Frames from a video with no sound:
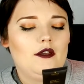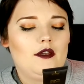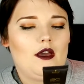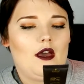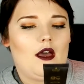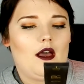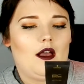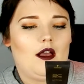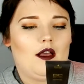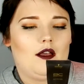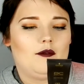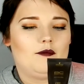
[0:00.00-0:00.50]

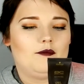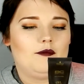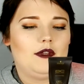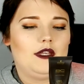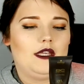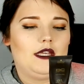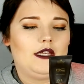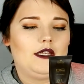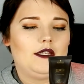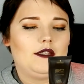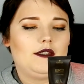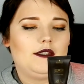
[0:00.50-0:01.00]

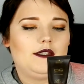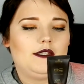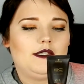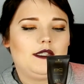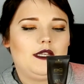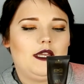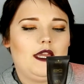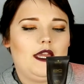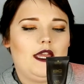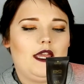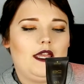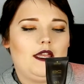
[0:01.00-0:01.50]
It's
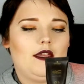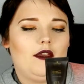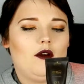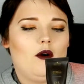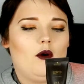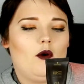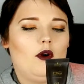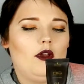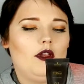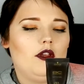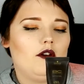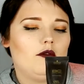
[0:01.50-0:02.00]
a
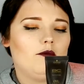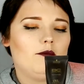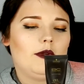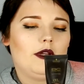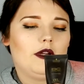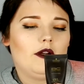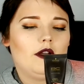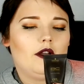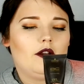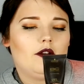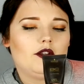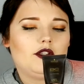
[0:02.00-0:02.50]
Oil
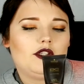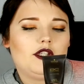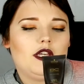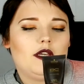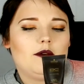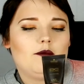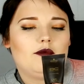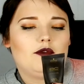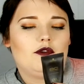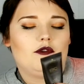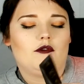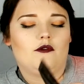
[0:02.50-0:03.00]
Miracle
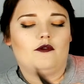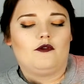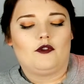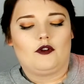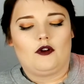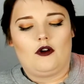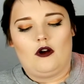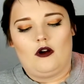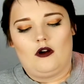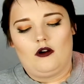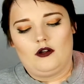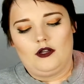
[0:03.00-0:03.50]
Shampoo
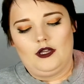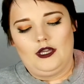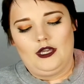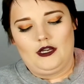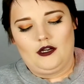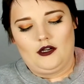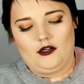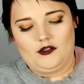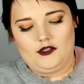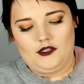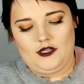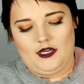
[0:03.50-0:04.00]
for all
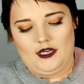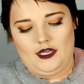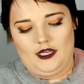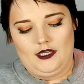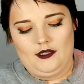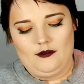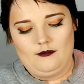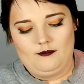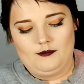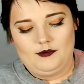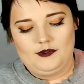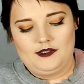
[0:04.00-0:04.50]
hair
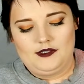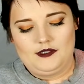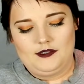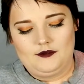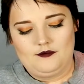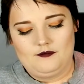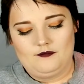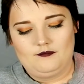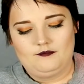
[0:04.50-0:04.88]
types.